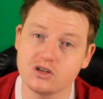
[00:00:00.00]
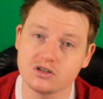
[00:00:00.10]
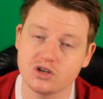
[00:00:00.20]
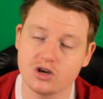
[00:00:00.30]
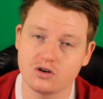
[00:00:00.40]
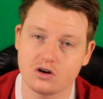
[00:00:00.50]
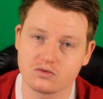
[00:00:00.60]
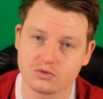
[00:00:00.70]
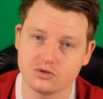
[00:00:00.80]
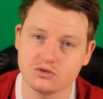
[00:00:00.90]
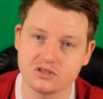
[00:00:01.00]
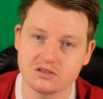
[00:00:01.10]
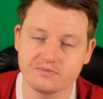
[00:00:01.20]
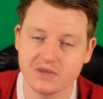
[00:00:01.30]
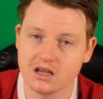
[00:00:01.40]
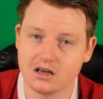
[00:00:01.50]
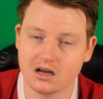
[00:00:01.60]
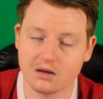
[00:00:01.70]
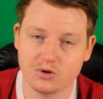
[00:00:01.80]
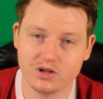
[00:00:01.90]
can turn on rules and
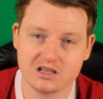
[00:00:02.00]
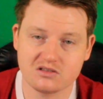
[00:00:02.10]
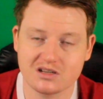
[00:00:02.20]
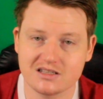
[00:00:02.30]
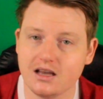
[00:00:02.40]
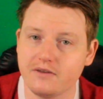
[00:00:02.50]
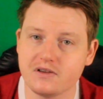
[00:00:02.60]
all that sort of stuff.